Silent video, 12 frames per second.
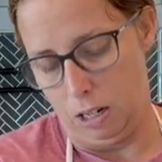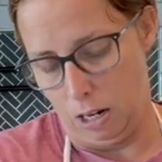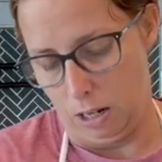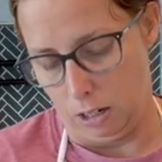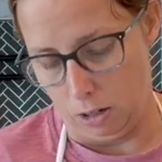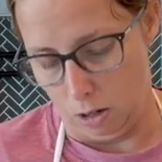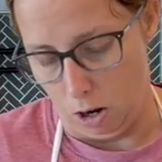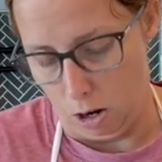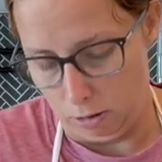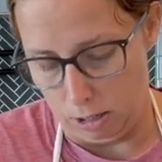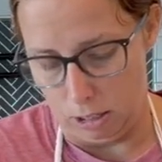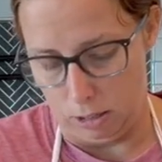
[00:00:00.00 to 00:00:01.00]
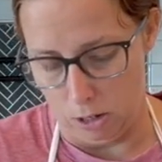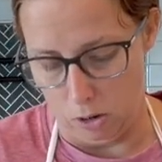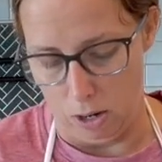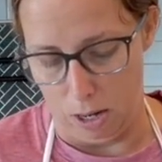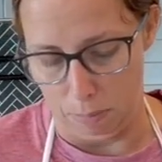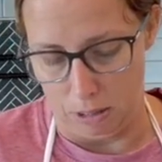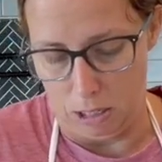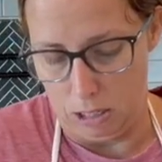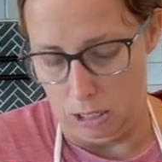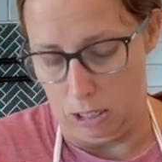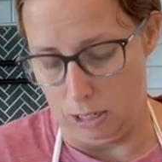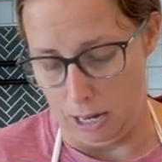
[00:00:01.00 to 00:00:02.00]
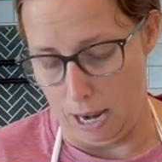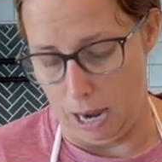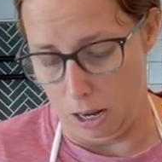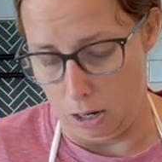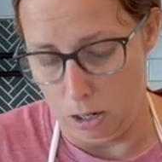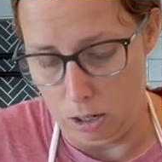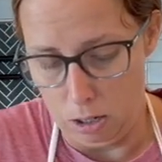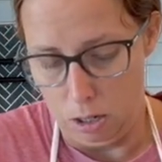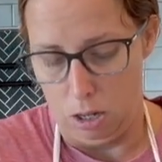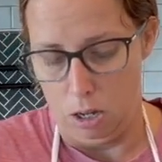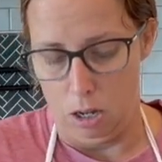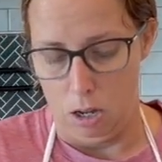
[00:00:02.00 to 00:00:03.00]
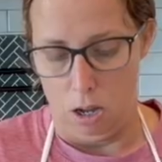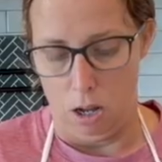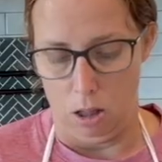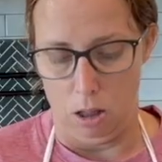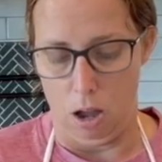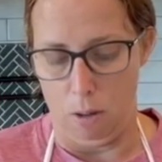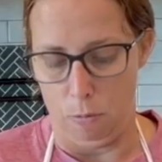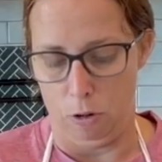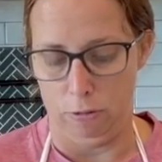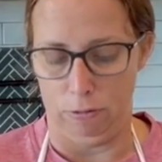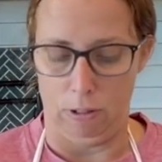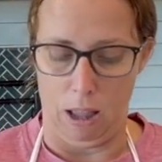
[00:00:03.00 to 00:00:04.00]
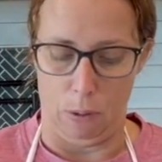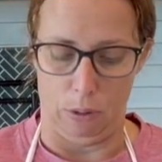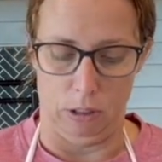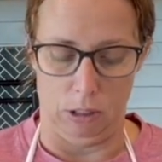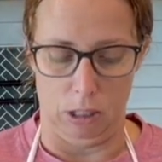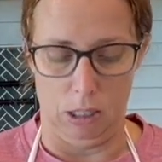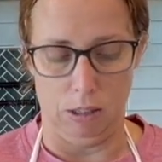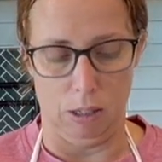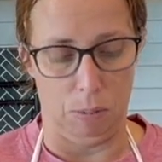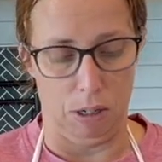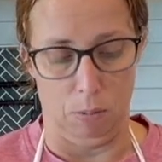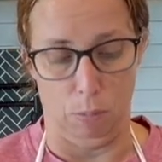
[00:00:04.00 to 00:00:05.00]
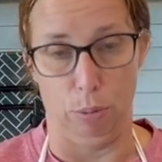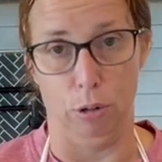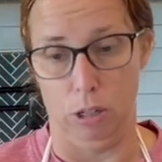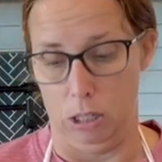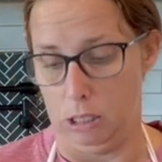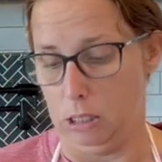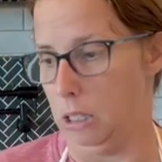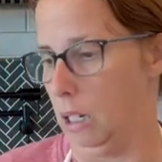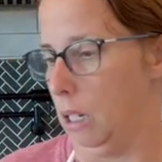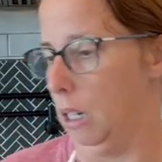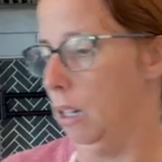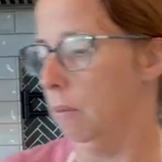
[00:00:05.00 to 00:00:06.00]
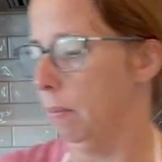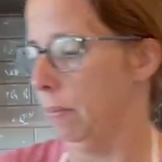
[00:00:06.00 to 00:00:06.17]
I can already tell I'm going to need to add a lot more flour to this. I'm getting pretty sticky.